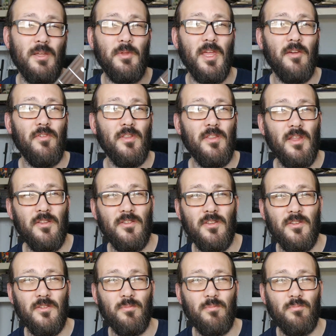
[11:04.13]
given this
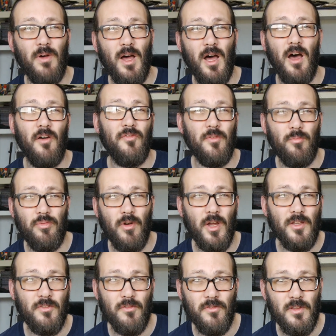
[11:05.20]
is half the
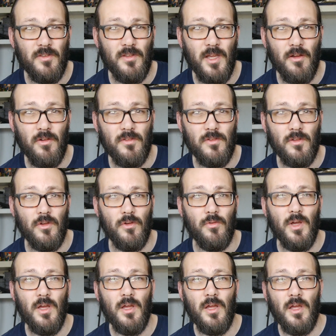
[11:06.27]
price of Vintera 2,
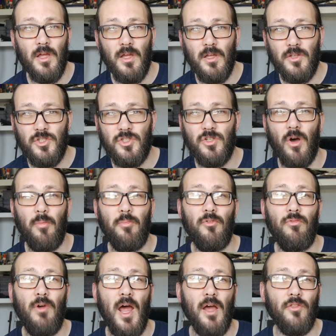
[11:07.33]
shop
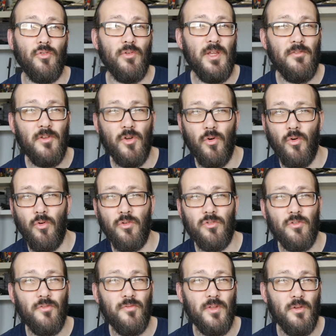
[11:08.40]
around or even order
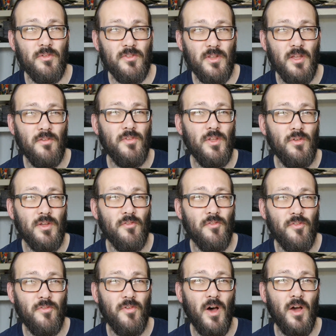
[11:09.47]
a few, see if you can
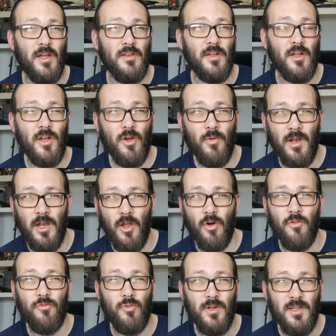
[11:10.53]
find. I know a lot
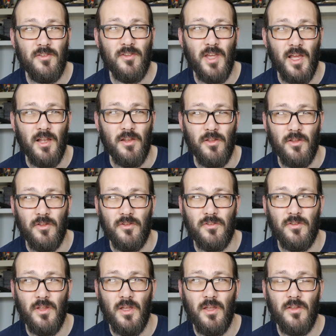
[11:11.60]
of
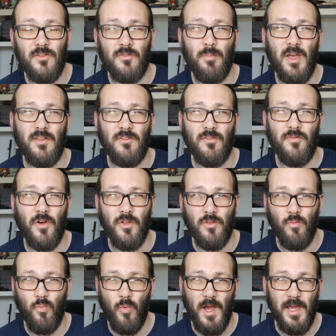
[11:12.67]
retailers specify the
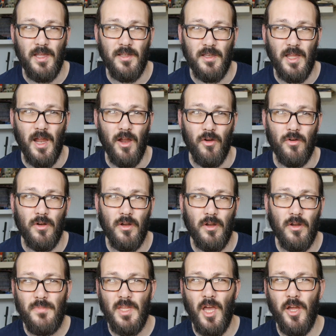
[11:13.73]
weight now.
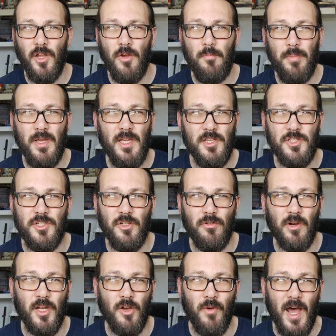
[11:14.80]
I know Peach do,
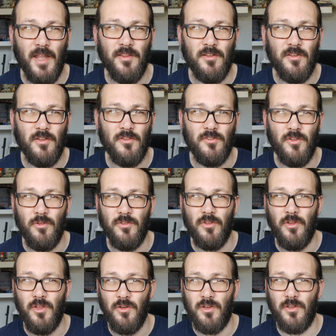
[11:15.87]
I know Andertons do, so
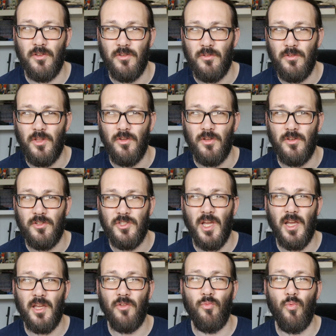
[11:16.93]
you could
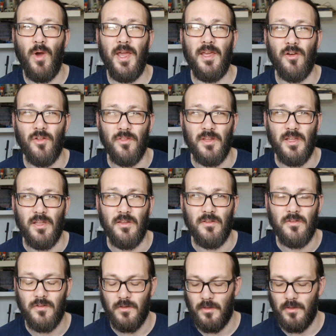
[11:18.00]
check the weight on these.